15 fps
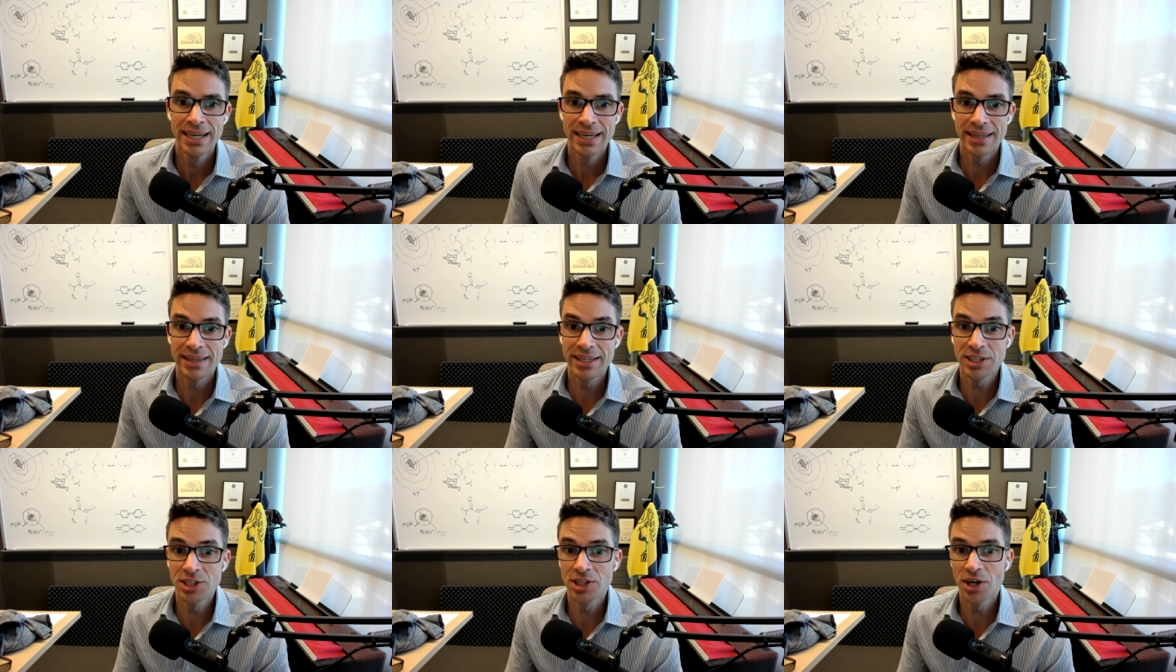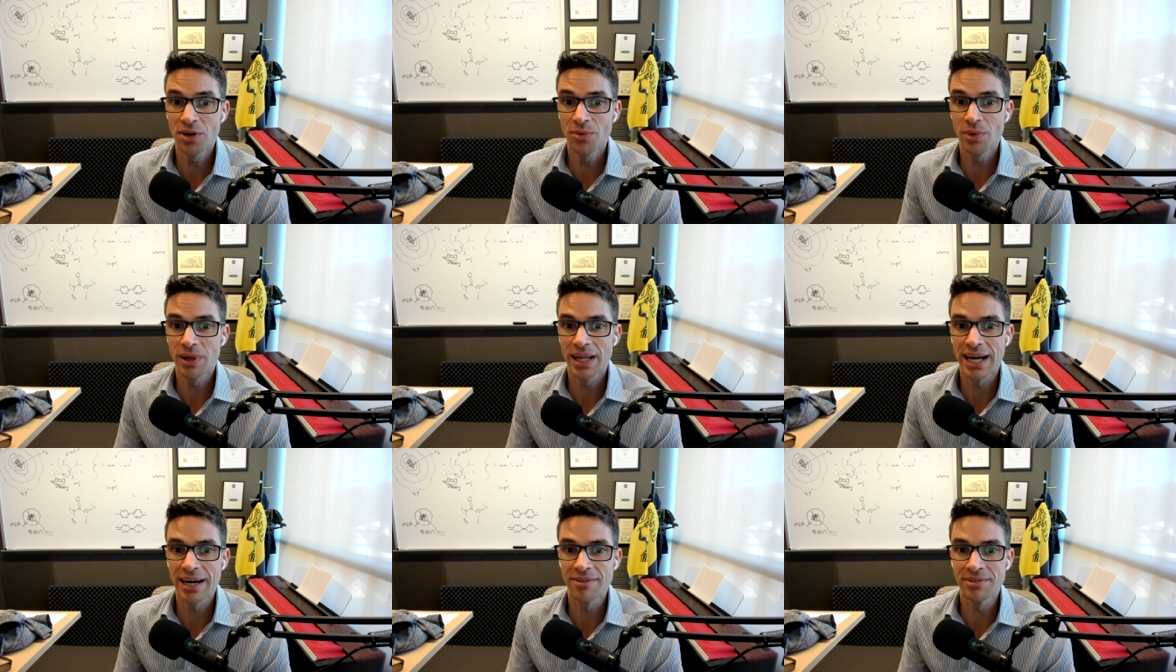This show will
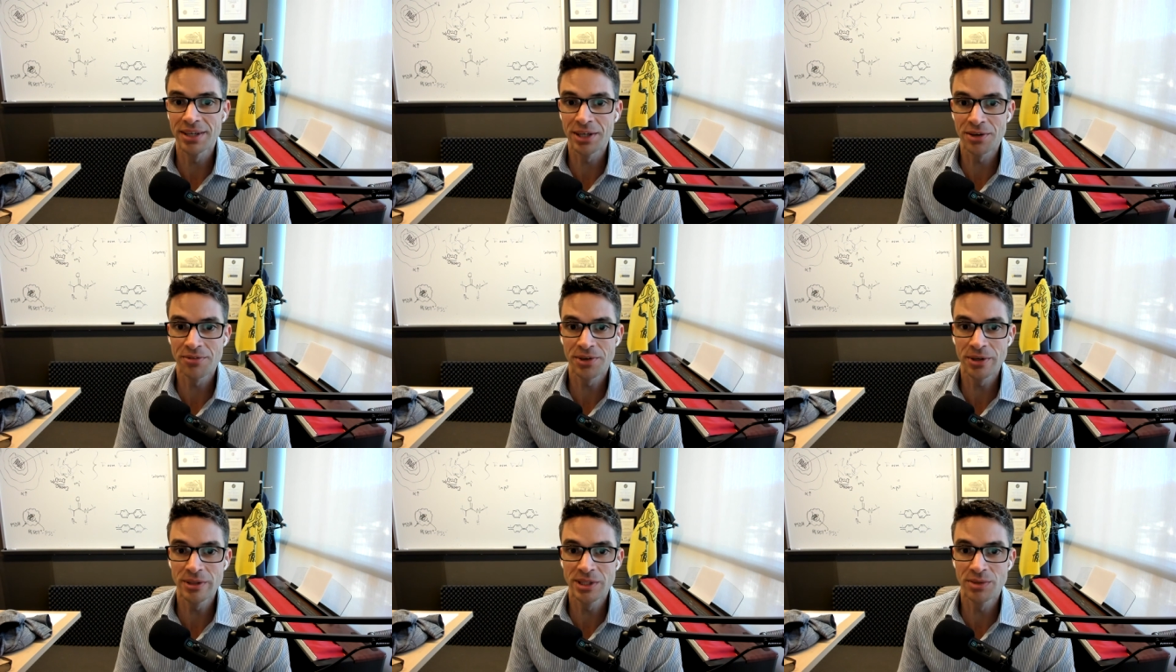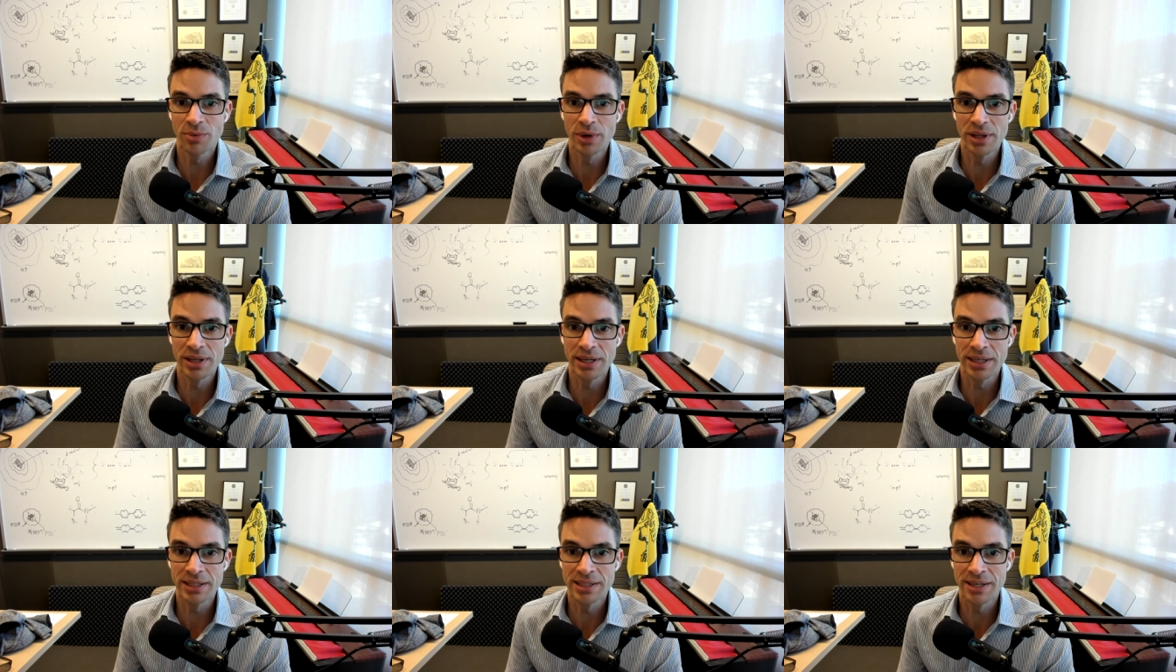have interviews with
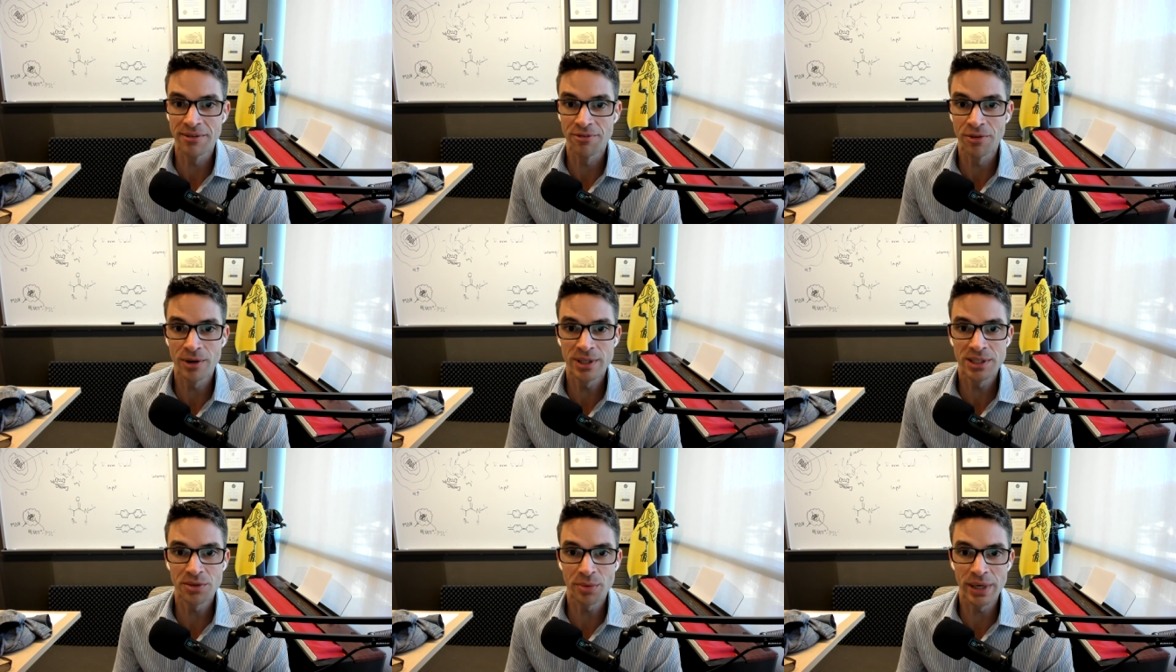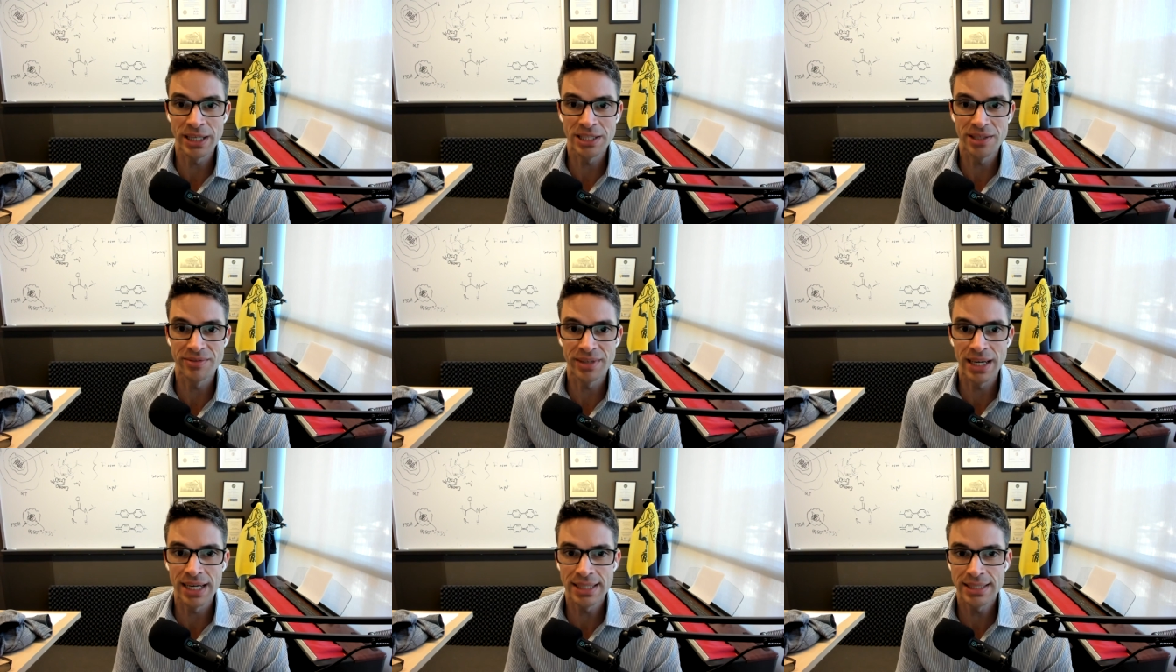a diverse range of
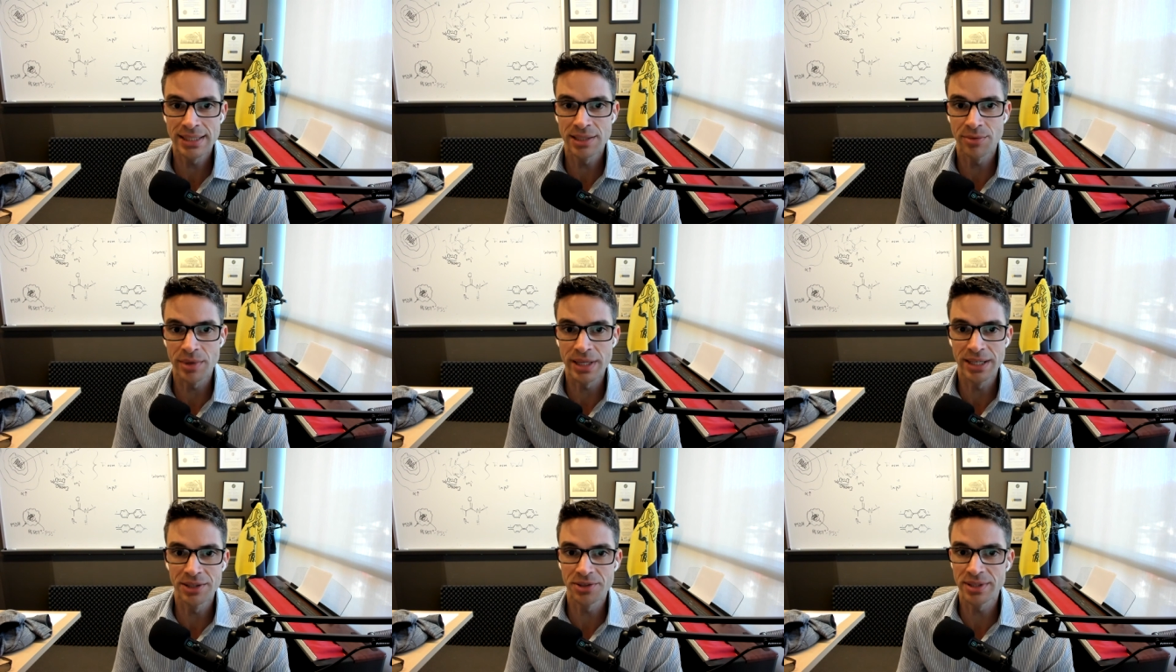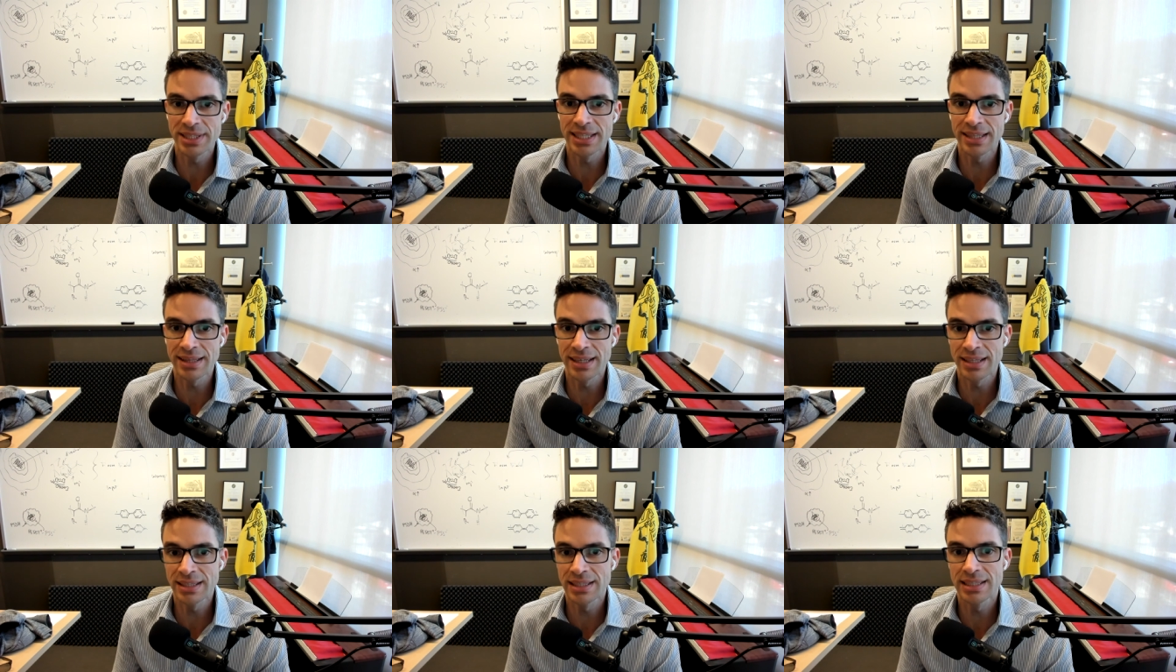guests with interesting
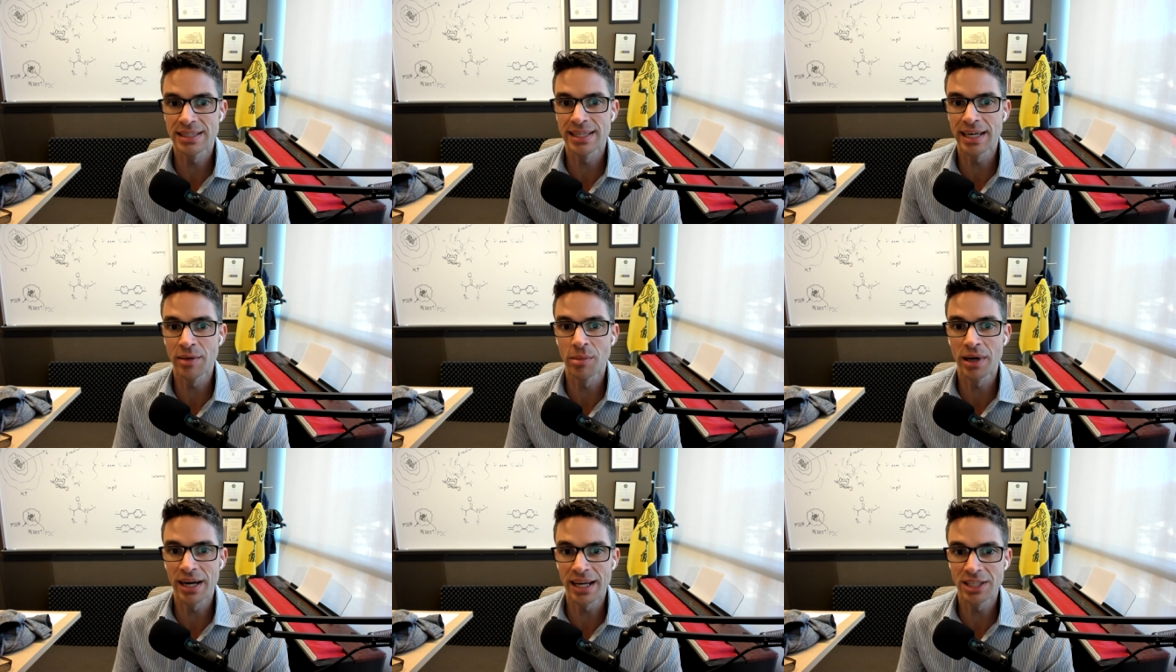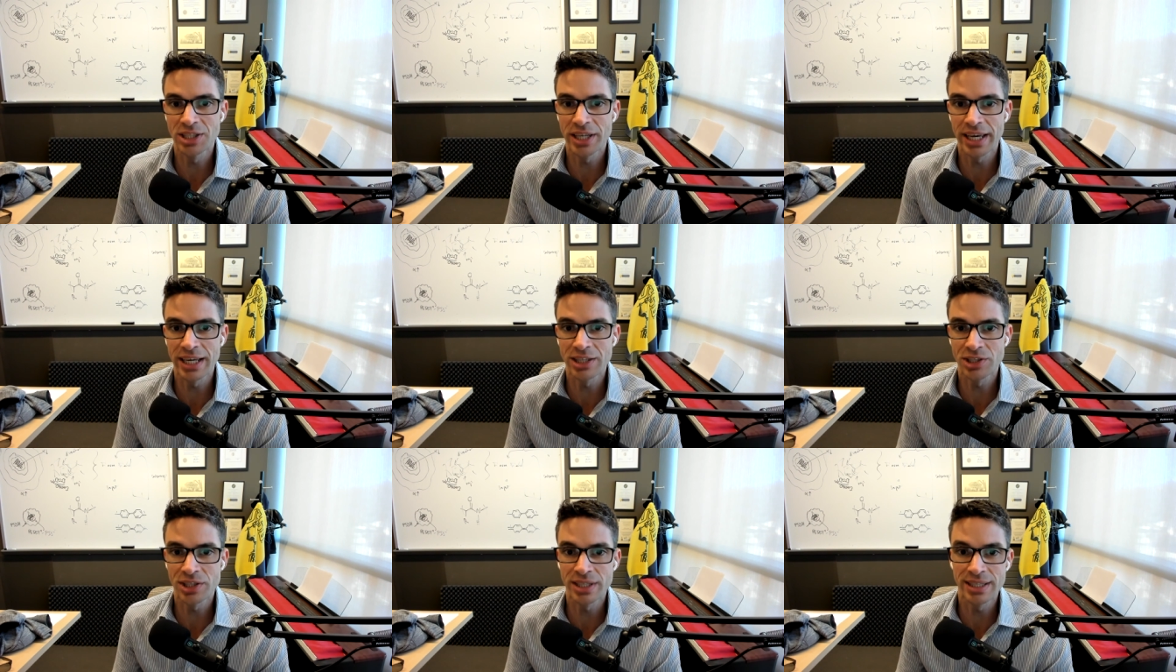things to say about
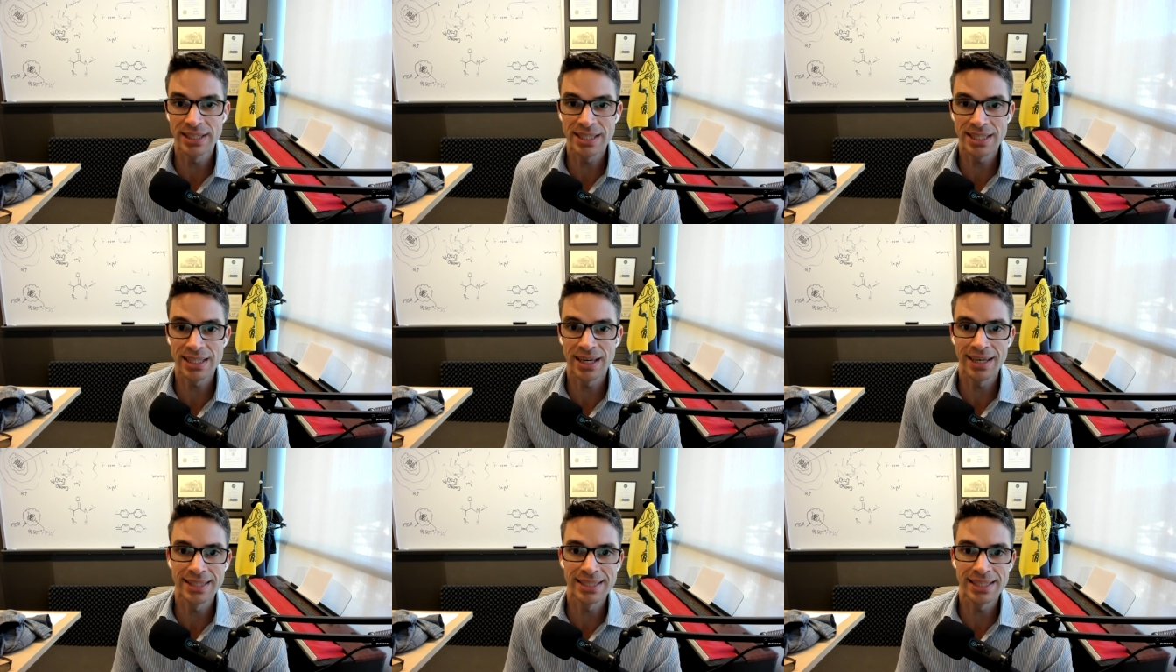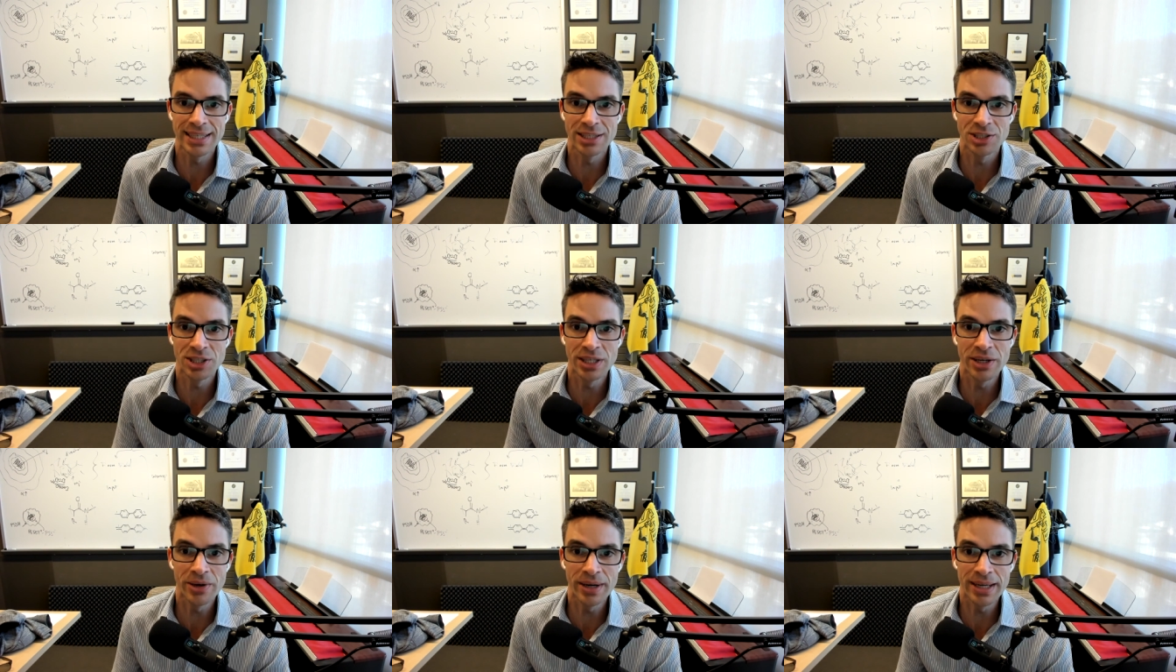education in science and
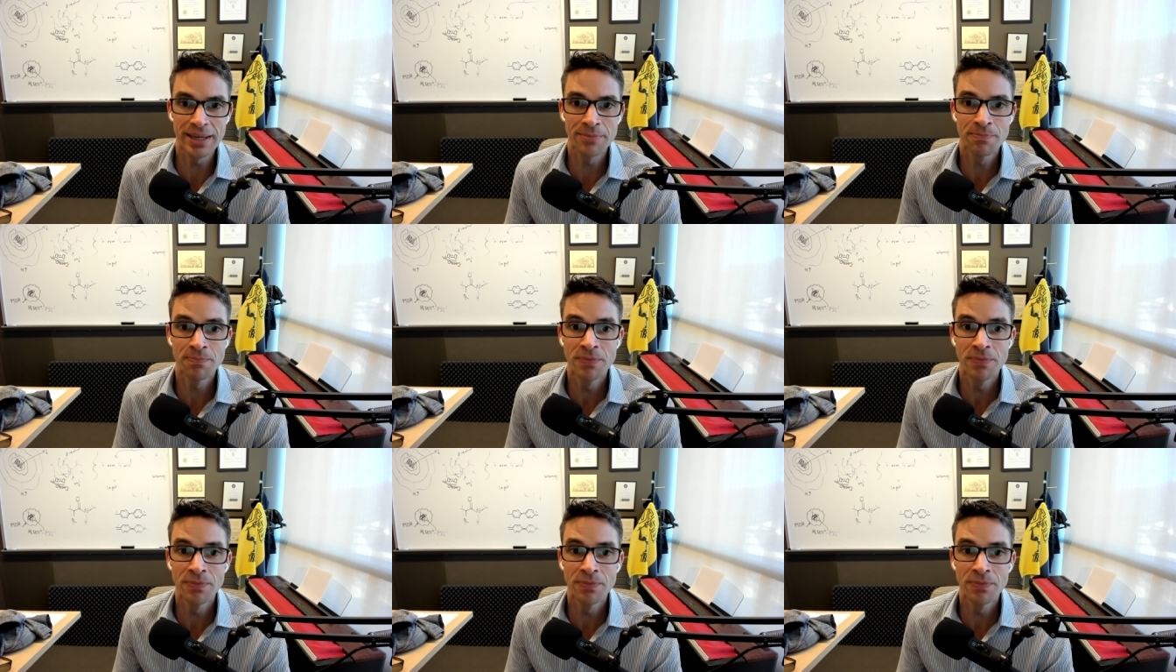engineering.